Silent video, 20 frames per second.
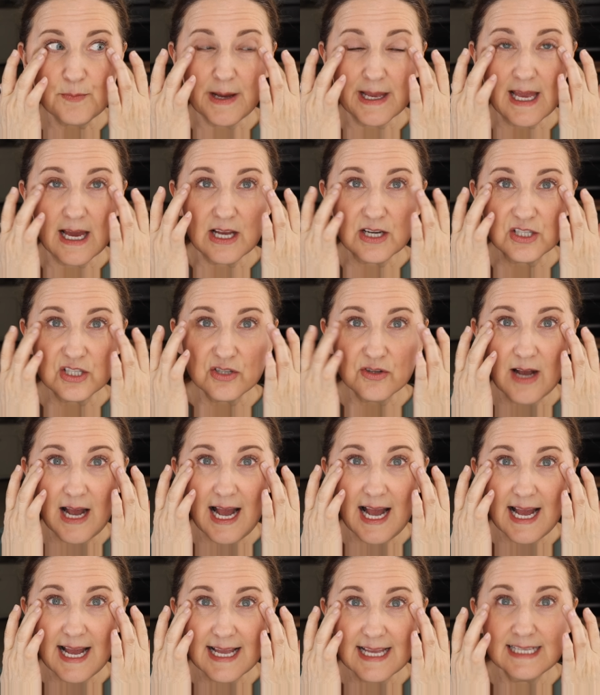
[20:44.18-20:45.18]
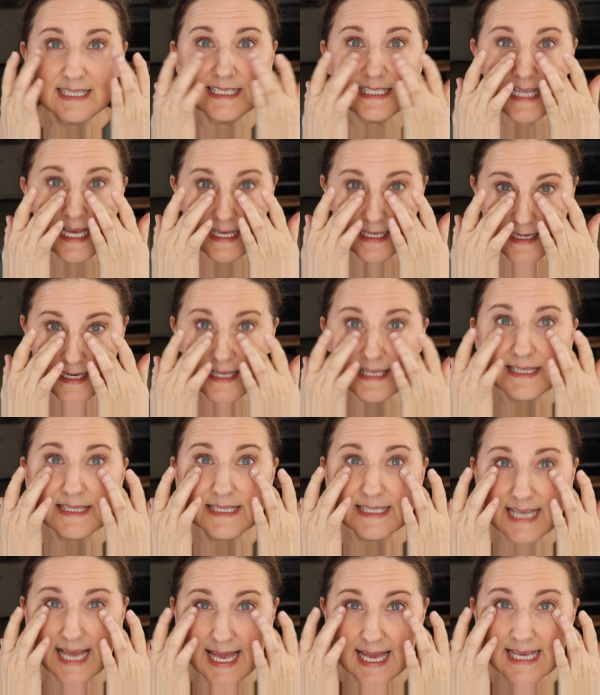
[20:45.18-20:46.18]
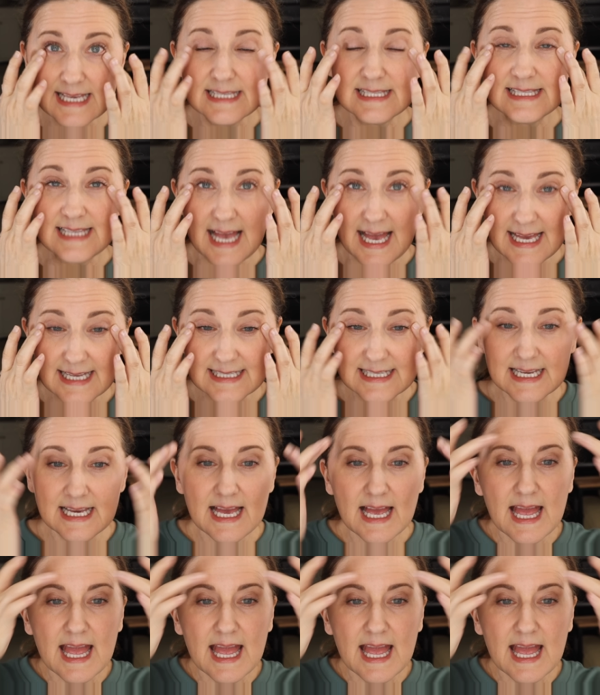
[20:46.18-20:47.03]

My under eye did stay set